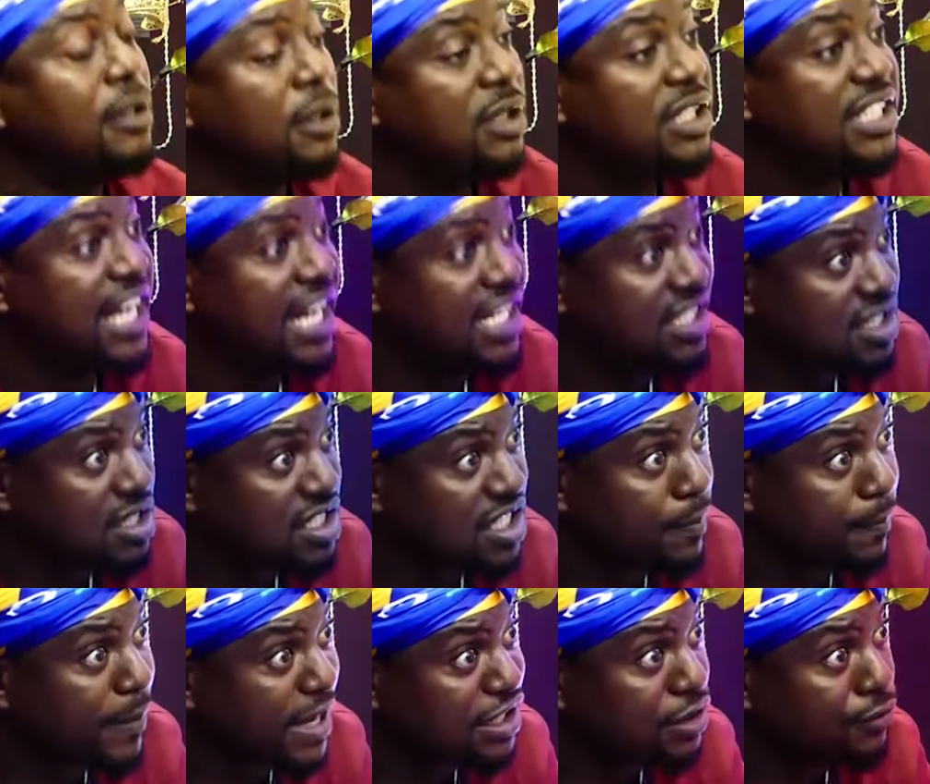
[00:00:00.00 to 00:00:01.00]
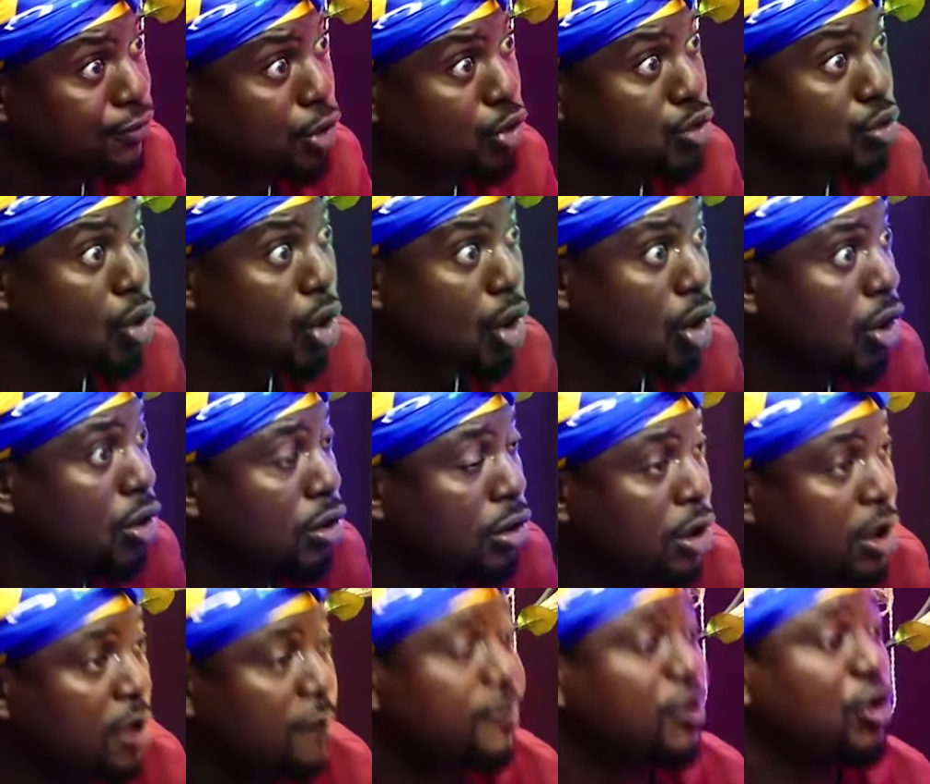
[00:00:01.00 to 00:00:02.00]
yes sympathy vote
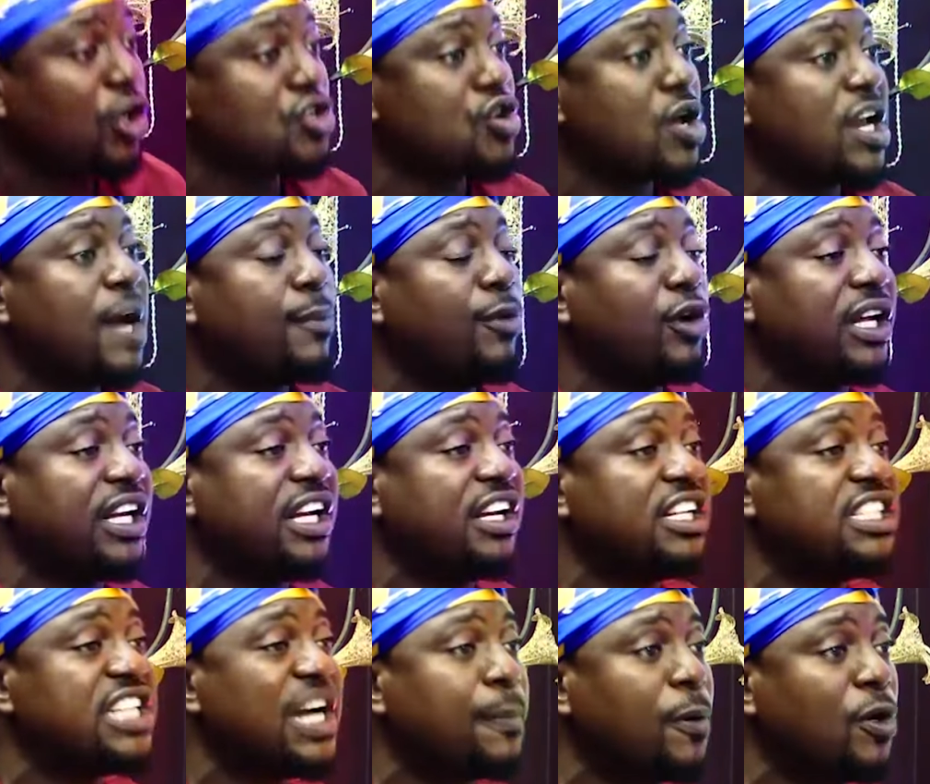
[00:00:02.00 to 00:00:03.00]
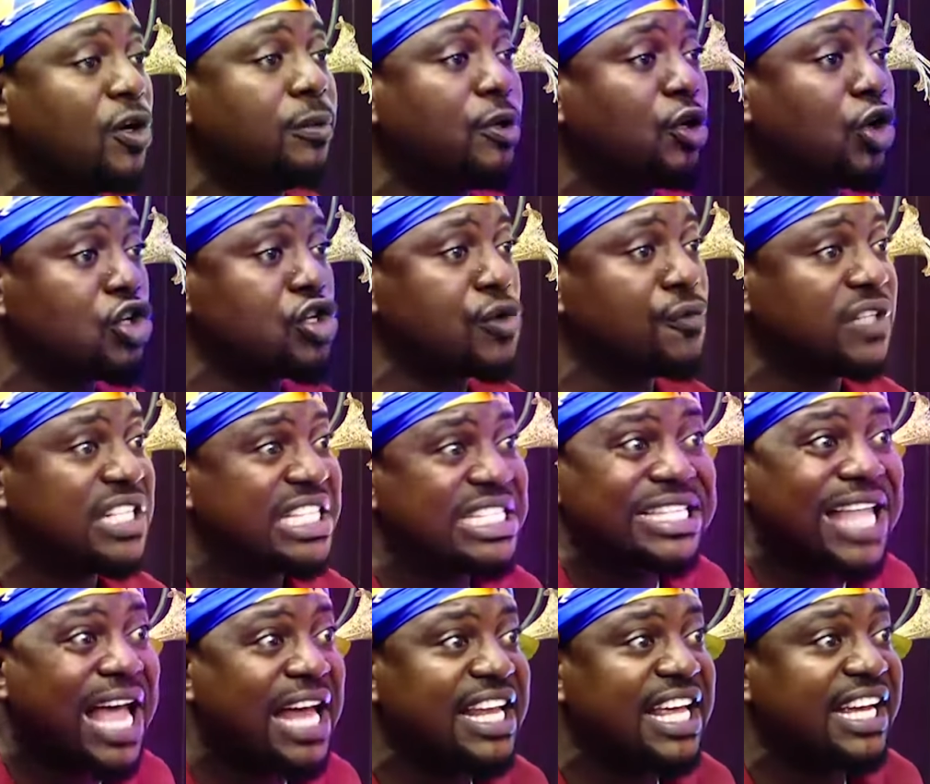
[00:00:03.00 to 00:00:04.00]
wo because honorable Kennedy Japan no because of ne
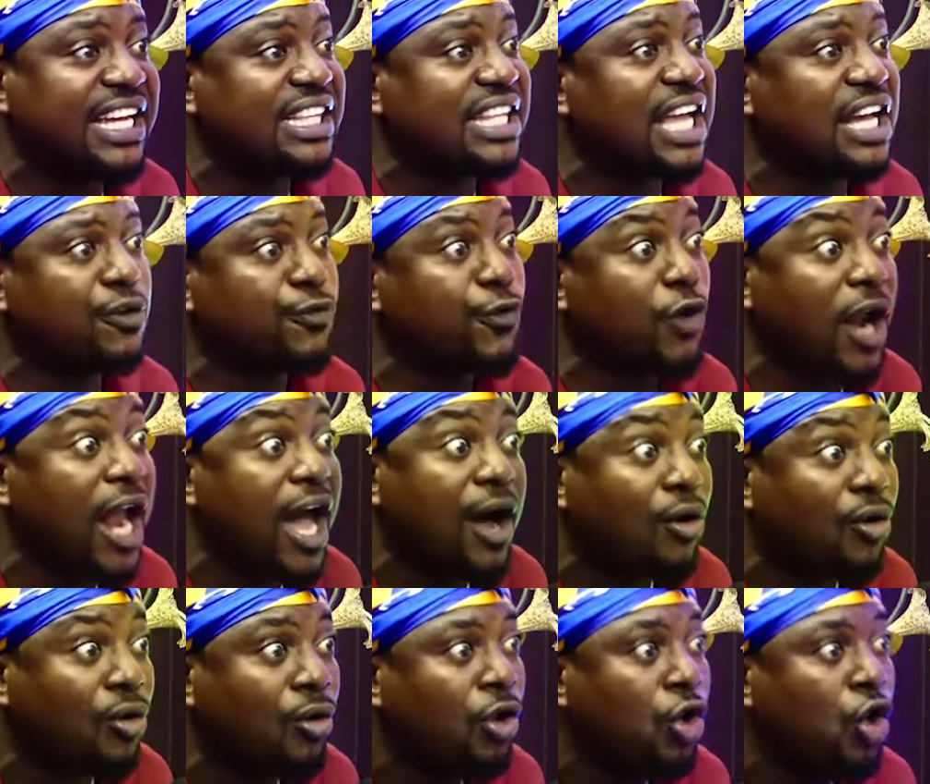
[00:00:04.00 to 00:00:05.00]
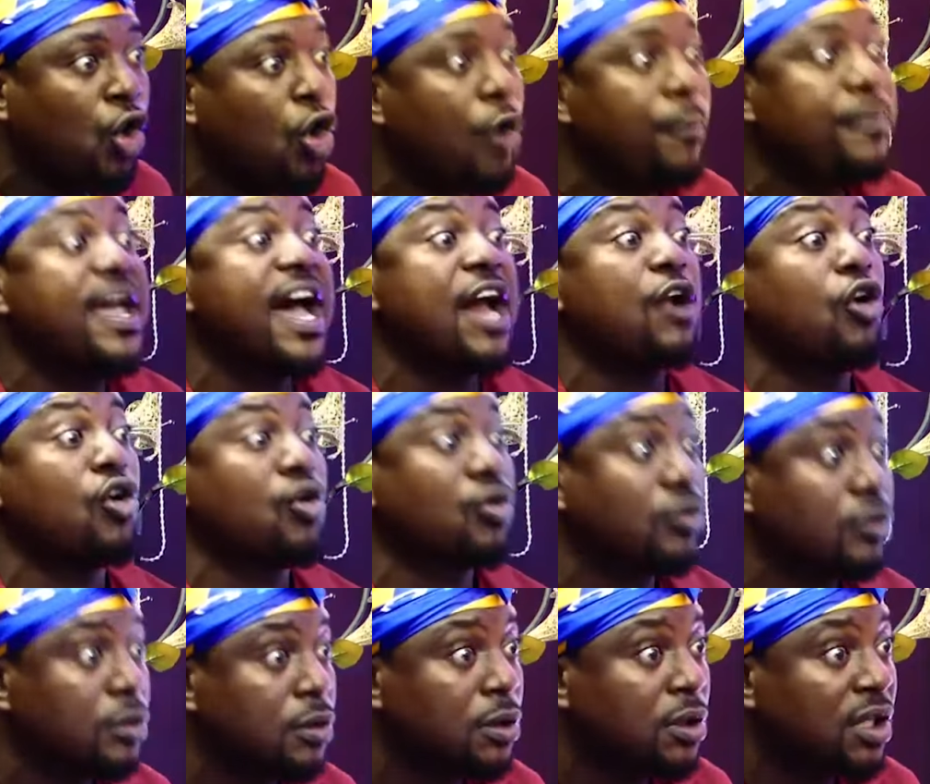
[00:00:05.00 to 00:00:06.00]
stand e kita no for now no obi ado
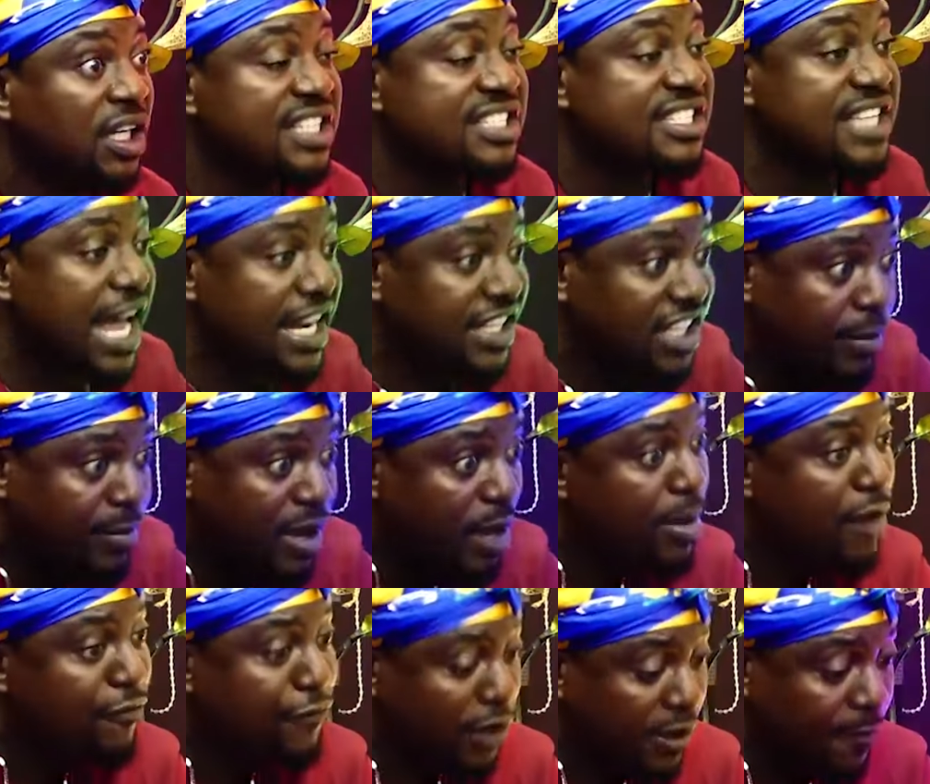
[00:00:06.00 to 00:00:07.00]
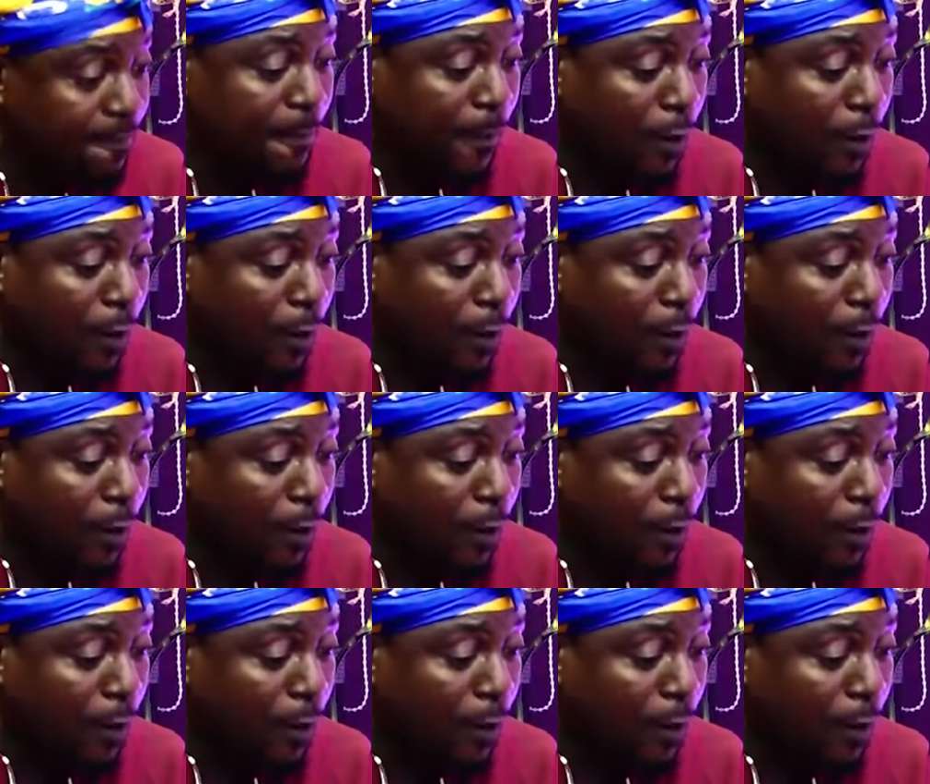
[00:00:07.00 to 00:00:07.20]
no enti ade be be fi